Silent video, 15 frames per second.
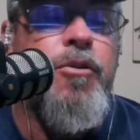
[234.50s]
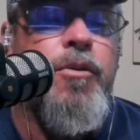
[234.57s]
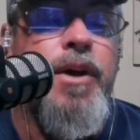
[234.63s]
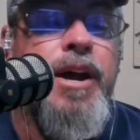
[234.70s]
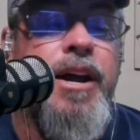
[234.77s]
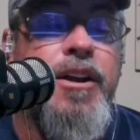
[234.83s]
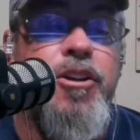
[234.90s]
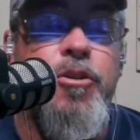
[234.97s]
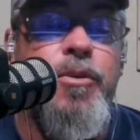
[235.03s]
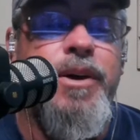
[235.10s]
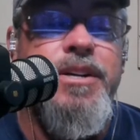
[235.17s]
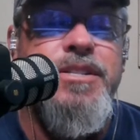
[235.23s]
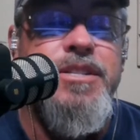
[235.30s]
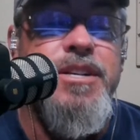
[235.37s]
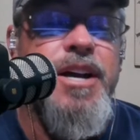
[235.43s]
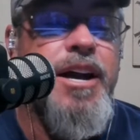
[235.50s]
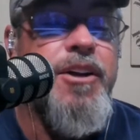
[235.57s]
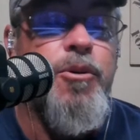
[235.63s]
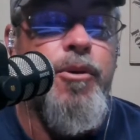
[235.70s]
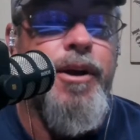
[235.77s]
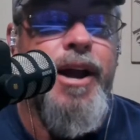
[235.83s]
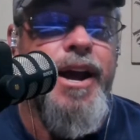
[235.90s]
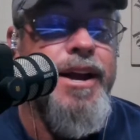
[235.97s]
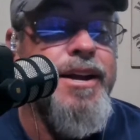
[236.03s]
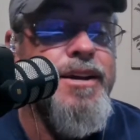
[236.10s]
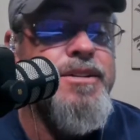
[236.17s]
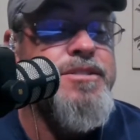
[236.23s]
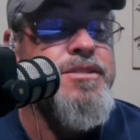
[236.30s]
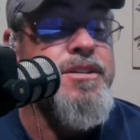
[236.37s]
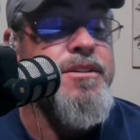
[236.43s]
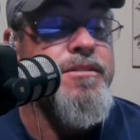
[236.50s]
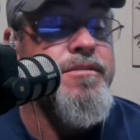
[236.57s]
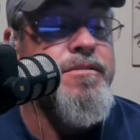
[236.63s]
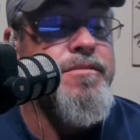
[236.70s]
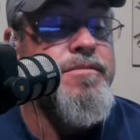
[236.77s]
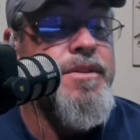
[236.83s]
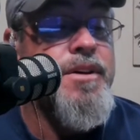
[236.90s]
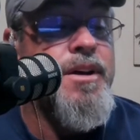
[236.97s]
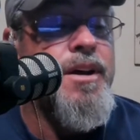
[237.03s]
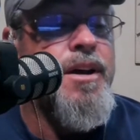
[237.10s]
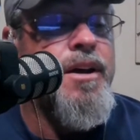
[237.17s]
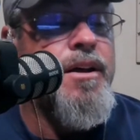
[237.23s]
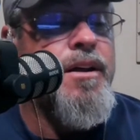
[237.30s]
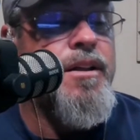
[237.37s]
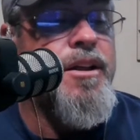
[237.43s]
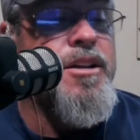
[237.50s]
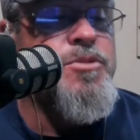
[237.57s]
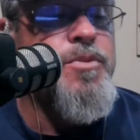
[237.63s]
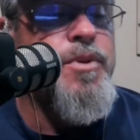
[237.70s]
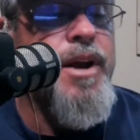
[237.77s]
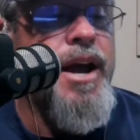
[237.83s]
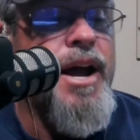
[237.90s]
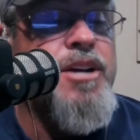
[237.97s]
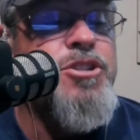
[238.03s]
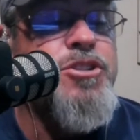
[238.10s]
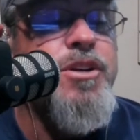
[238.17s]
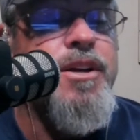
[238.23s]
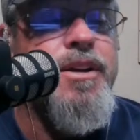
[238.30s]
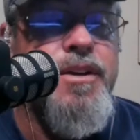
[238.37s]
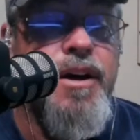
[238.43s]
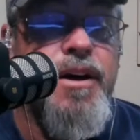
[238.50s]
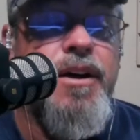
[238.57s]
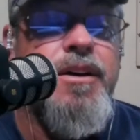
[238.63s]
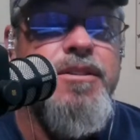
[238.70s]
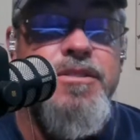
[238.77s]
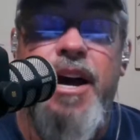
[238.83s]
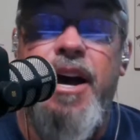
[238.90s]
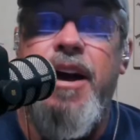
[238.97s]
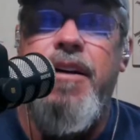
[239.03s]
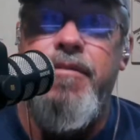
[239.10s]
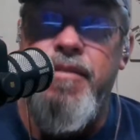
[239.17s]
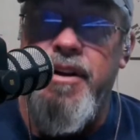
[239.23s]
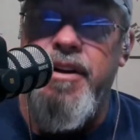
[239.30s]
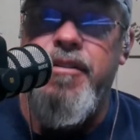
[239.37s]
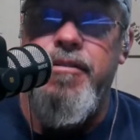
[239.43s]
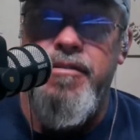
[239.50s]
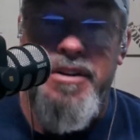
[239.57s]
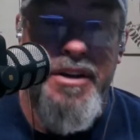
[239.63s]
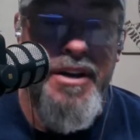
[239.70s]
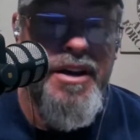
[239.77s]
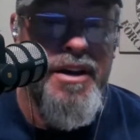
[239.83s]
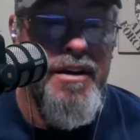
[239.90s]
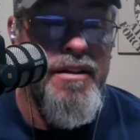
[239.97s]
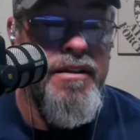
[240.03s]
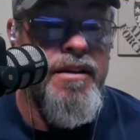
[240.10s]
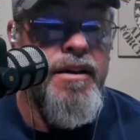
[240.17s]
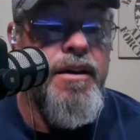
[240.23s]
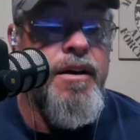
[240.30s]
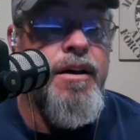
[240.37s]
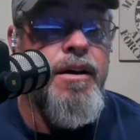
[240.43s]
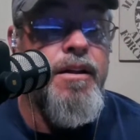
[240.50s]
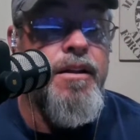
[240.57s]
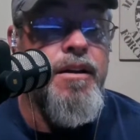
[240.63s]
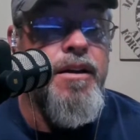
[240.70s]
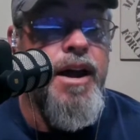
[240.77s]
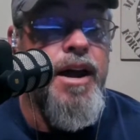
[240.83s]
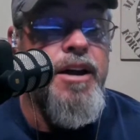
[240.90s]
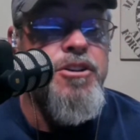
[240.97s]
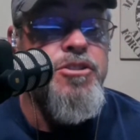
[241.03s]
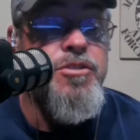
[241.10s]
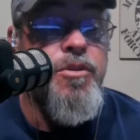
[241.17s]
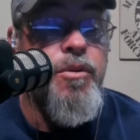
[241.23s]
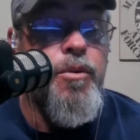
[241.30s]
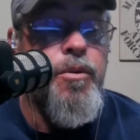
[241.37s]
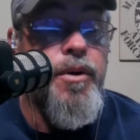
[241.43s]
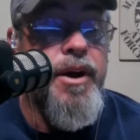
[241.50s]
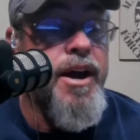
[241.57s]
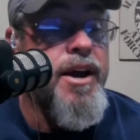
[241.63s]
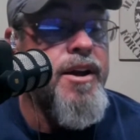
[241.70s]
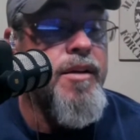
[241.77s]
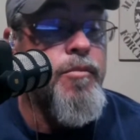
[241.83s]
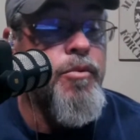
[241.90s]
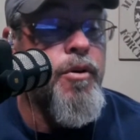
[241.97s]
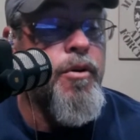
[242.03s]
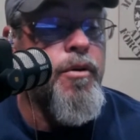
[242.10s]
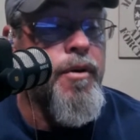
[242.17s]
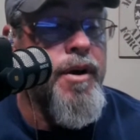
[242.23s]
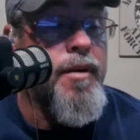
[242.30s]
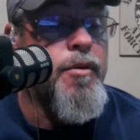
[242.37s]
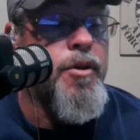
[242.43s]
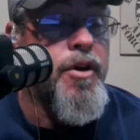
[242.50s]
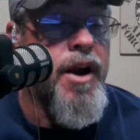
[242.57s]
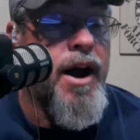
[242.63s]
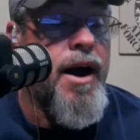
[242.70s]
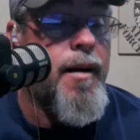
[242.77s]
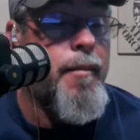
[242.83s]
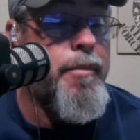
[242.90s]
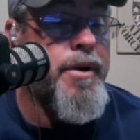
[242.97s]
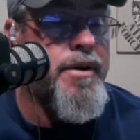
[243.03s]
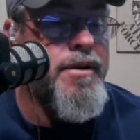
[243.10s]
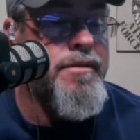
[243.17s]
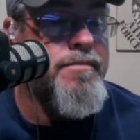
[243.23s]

green USDA organic seal. This one actually does have legal teeth. The National Organic Program, or NOP,